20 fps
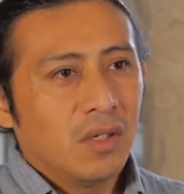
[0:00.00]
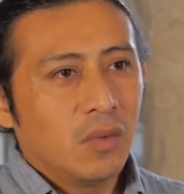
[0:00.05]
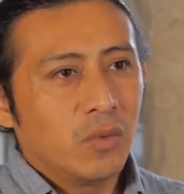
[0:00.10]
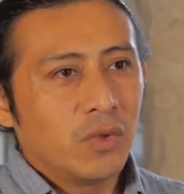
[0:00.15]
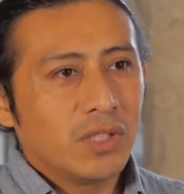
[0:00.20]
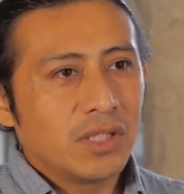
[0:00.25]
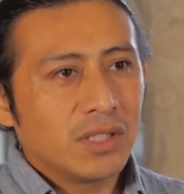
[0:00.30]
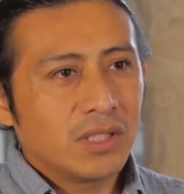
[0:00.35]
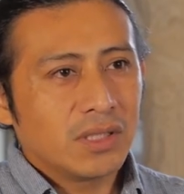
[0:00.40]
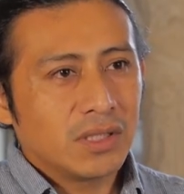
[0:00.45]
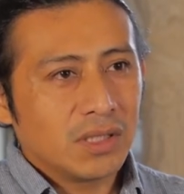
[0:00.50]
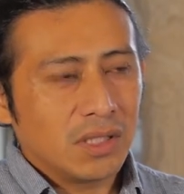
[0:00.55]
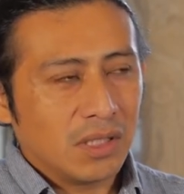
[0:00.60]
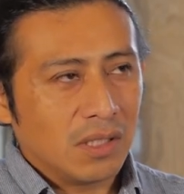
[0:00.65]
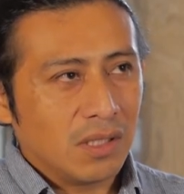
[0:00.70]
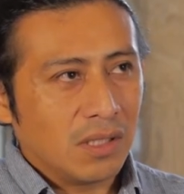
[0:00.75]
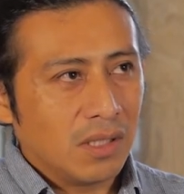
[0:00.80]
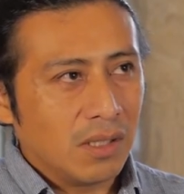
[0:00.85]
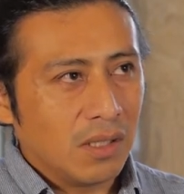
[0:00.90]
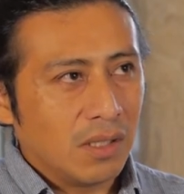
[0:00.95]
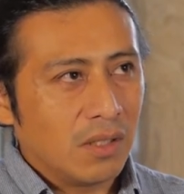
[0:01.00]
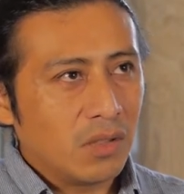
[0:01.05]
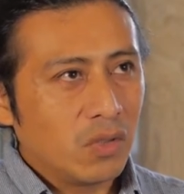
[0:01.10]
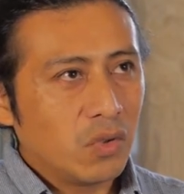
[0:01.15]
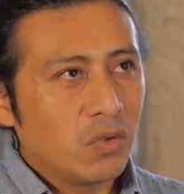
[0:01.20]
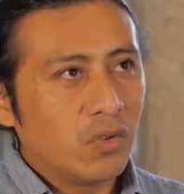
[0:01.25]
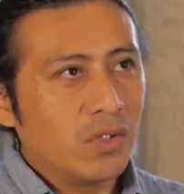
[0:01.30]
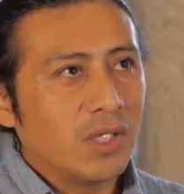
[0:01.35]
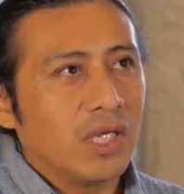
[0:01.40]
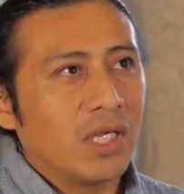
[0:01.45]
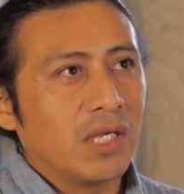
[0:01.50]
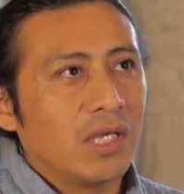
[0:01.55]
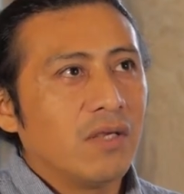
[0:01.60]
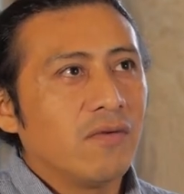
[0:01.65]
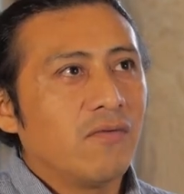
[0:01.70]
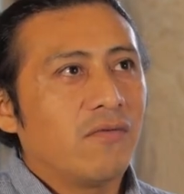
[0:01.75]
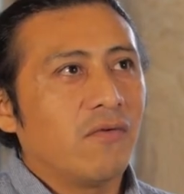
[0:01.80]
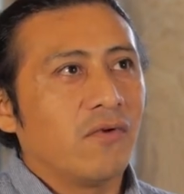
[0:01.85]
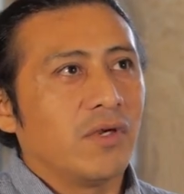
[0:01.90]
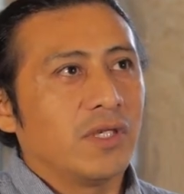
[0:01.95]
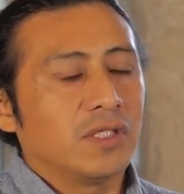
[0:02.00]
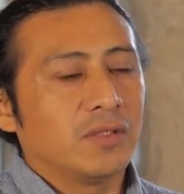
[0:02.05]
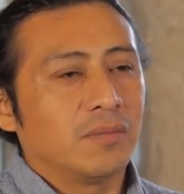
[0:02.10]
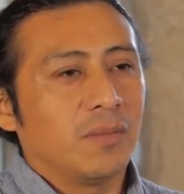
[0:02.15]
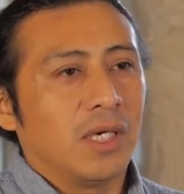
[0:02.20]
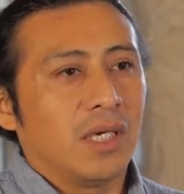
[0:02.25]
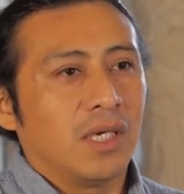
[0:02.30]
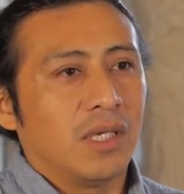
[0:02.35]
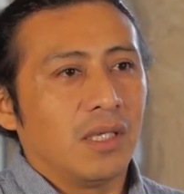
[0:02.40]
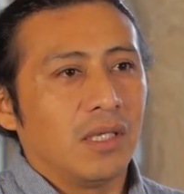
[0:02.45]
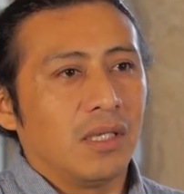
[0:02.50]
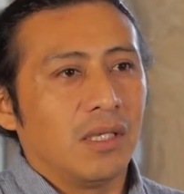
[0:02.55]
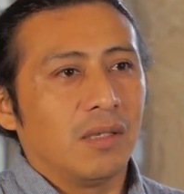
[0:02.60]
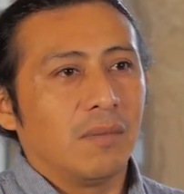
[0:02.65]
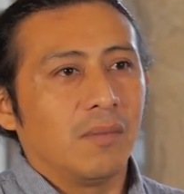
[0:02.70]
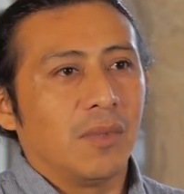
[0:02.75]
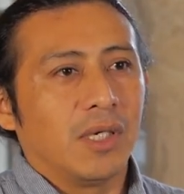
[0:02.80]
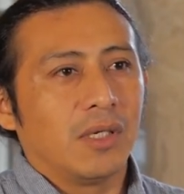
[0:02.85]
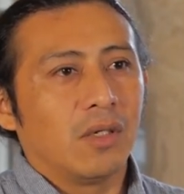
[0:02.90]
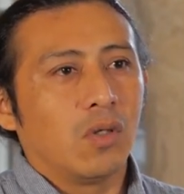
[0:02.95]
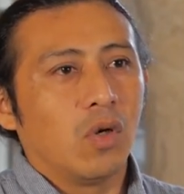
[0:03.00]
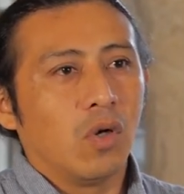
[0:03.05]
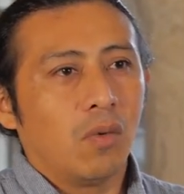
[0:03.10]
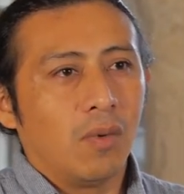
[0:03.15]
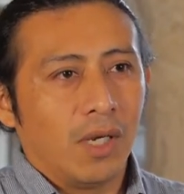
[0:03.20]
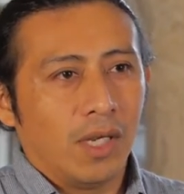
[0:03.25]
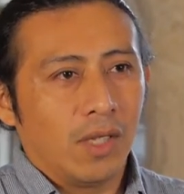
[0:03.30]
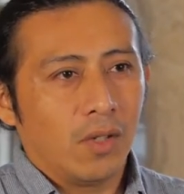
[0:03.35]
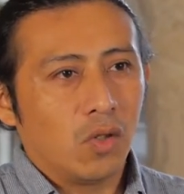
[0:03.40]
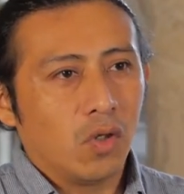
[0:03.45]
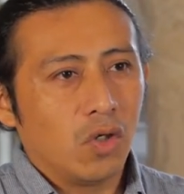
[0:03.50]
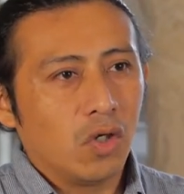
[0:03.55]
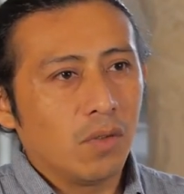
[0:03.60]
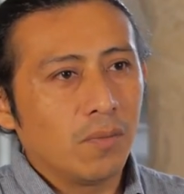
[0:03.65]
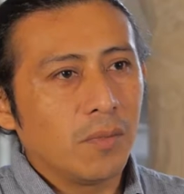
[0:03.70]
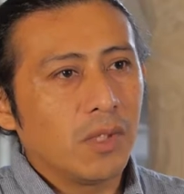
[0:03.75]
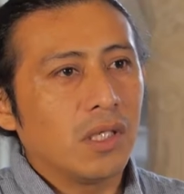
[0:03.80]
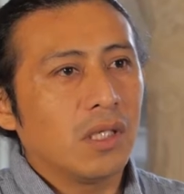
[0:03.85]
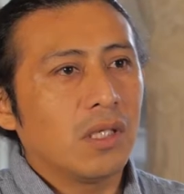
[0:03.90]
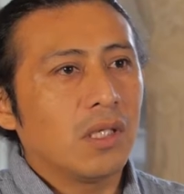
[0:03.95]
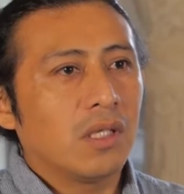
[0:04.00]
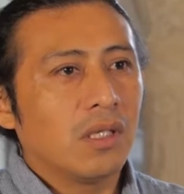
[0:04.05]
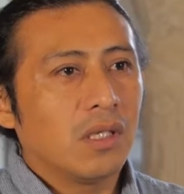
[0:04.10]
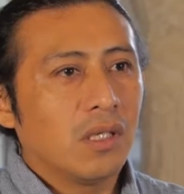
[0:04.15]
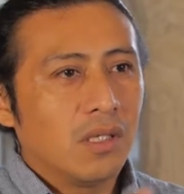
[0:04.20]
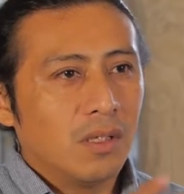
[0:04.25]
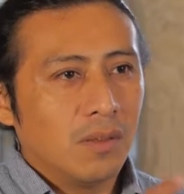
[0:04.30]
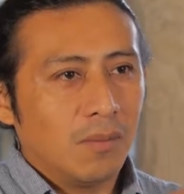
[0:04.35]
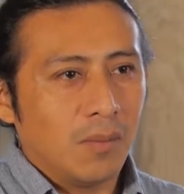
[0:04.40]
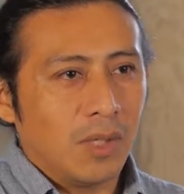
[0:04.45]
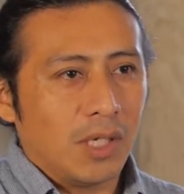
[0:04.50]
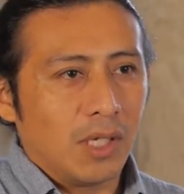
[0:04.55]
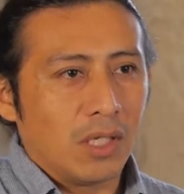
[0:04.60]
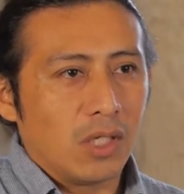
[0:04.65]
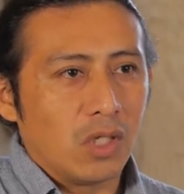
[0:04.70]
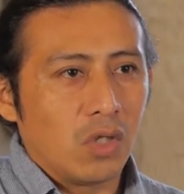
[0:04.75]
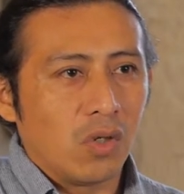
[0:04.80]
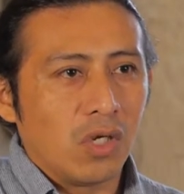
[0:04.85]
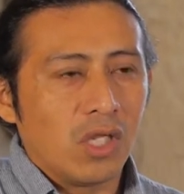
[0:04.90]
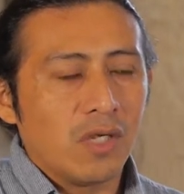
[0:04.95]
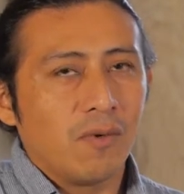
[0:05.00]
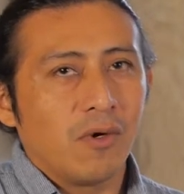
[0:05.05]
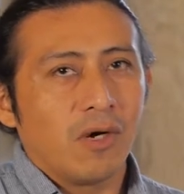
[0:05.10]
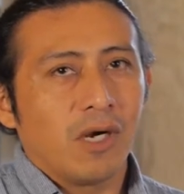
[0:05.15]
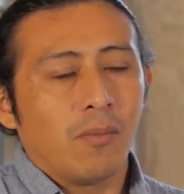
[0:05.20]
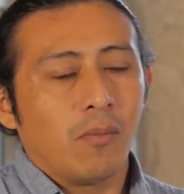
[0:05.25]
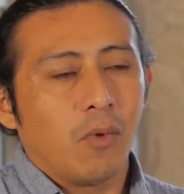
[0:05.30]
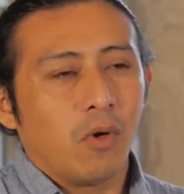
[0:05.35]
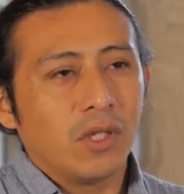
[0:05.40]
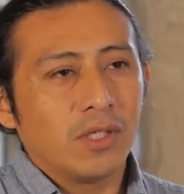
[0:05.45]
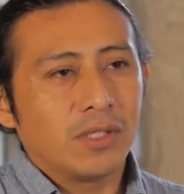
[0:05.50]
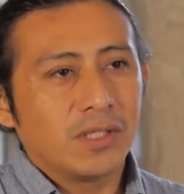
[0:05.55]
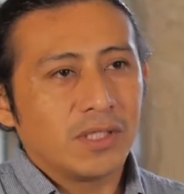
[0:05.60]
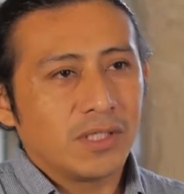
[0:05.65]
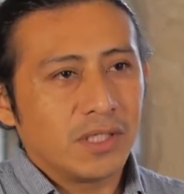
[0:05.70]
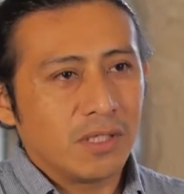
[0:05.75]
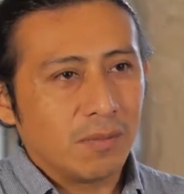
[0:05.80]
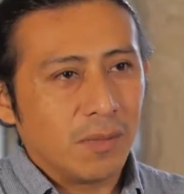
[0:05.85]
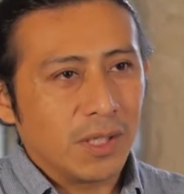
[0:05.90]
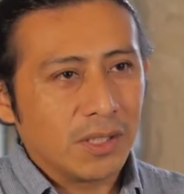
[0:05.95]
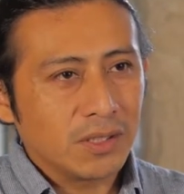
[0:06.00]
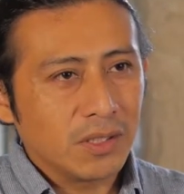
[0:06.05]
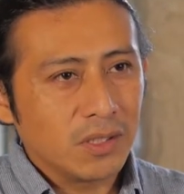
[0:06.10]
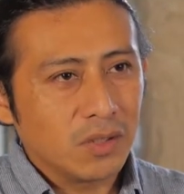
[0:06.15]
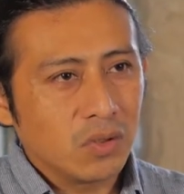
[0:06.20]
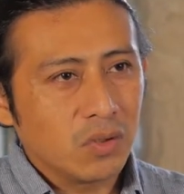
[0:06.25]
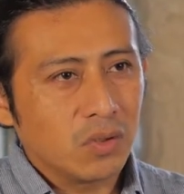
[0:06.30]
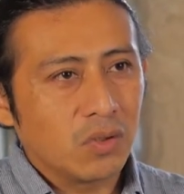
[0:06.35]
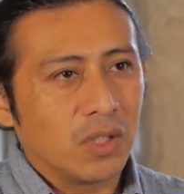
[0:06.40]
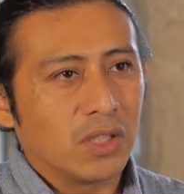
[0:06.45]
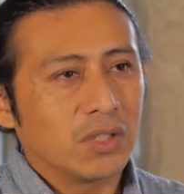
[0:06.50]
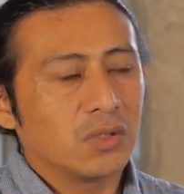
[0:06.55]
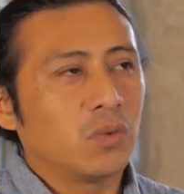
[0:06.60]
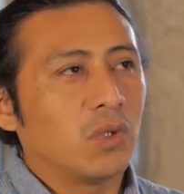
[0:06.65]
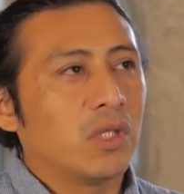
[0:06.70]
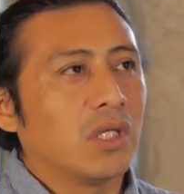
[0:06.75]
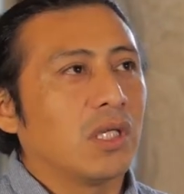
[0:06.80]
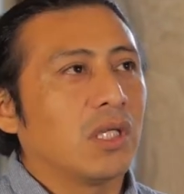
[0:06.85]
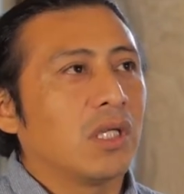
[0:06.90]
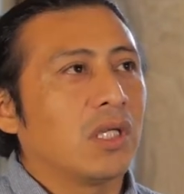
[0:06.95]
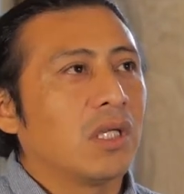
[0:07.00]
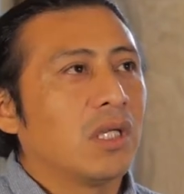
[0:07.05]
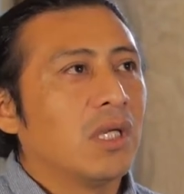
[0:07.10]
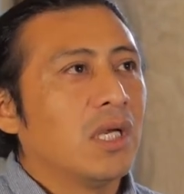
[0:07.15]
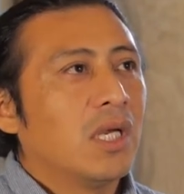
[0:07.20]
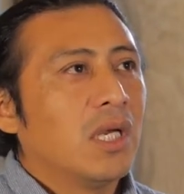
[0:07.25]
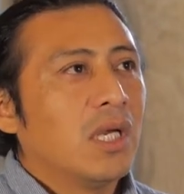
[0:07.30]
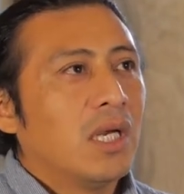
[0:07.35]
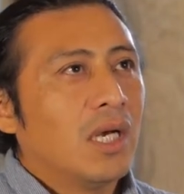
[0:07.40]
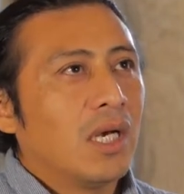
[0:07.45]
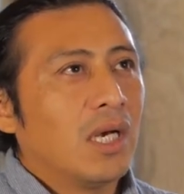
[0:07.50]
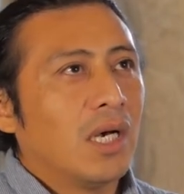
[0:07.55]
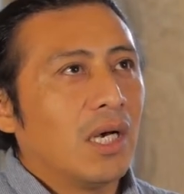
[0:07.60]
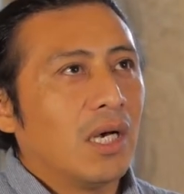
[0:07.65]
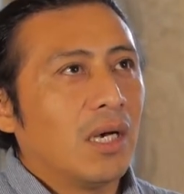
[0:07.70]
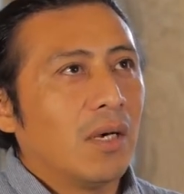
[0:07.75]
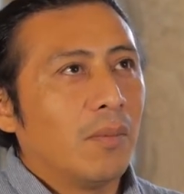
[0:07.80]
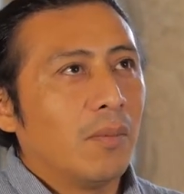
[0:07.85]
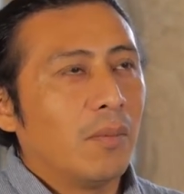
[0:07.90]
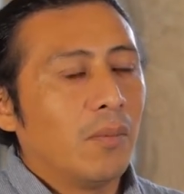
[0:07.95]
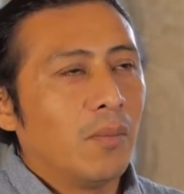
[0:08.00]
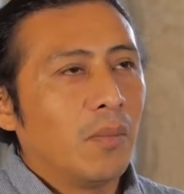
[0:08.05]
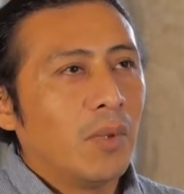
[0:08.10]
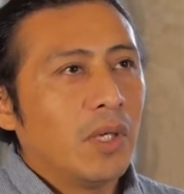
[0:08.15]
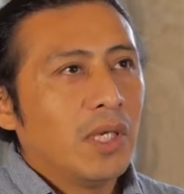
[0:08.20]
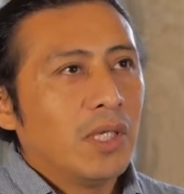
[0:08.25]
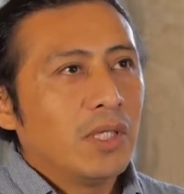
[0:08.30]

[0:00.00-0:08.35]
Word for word: which is uh, today influenced by, by global economy, by neoliberal policies in Mexico as well. Um,